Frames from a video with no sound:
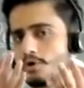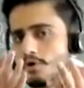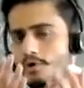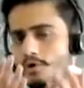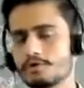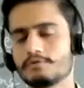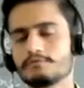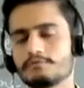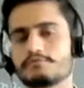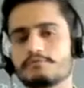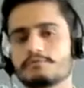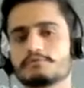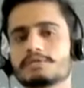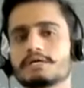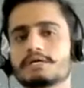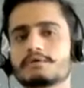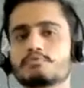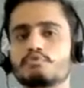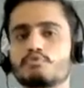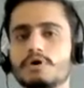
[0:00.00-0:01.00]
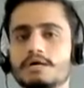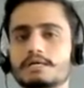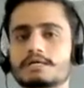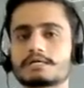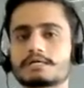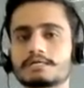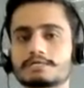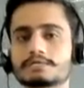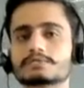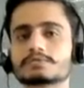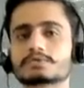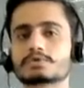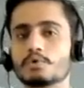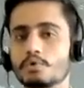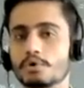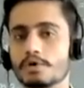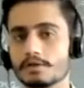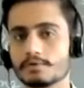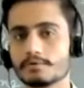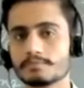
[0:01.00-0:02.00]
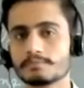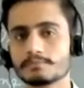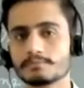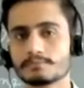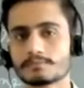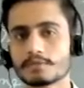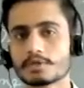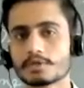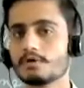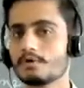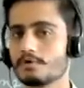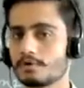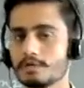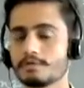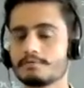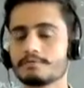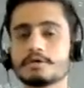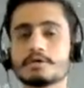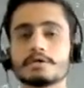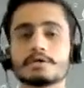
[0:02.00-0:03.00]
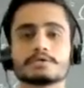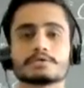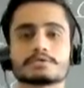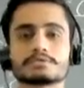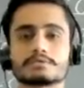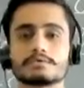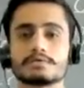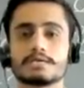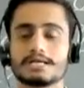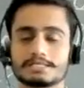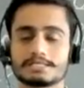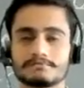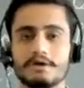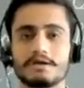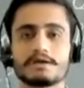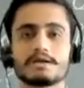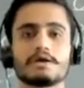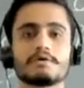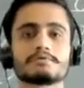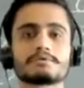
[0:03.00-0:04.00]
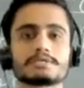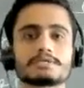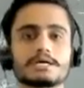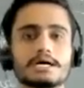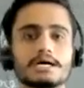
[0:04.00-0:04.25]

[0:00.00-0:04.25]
all of you, that what is coding? Okay. So let's find out the